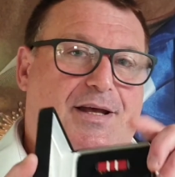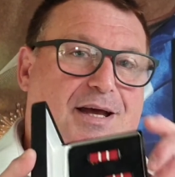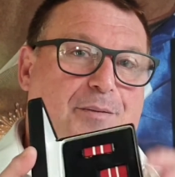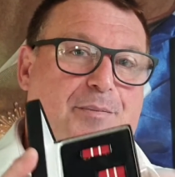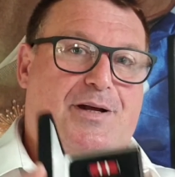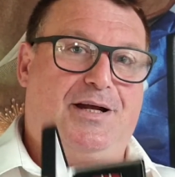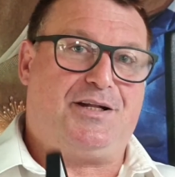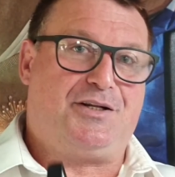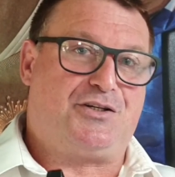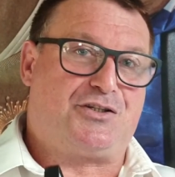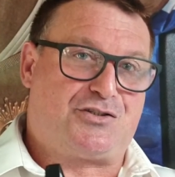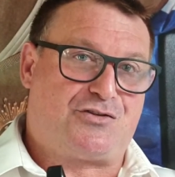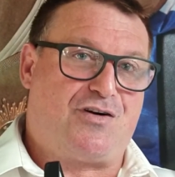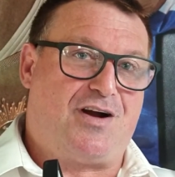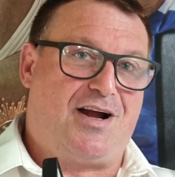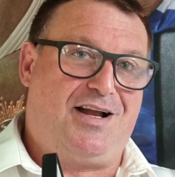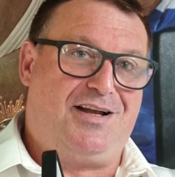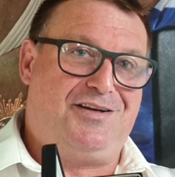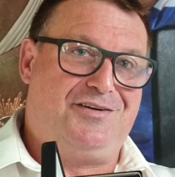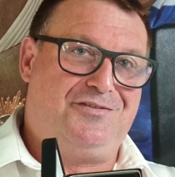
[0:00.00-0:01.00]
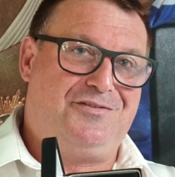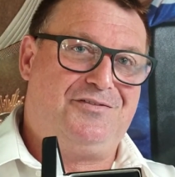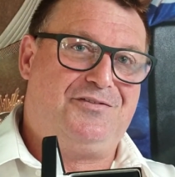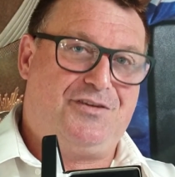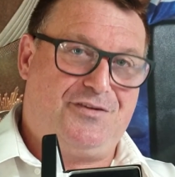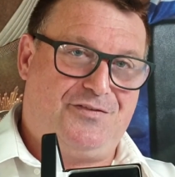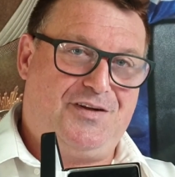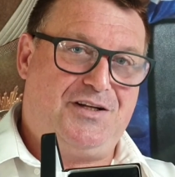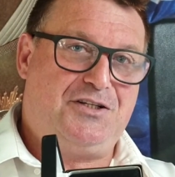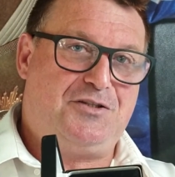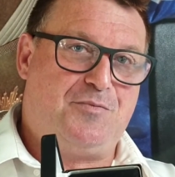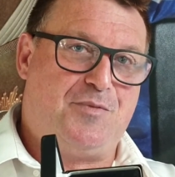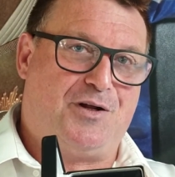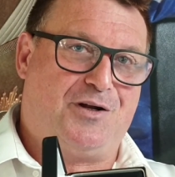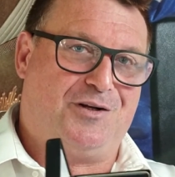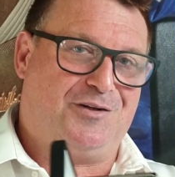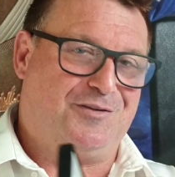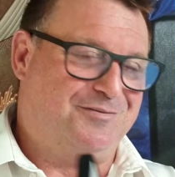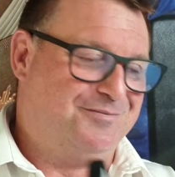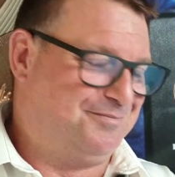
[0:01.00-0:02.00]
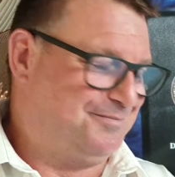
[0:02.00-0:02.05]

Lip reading: about the Australian Defence Medal.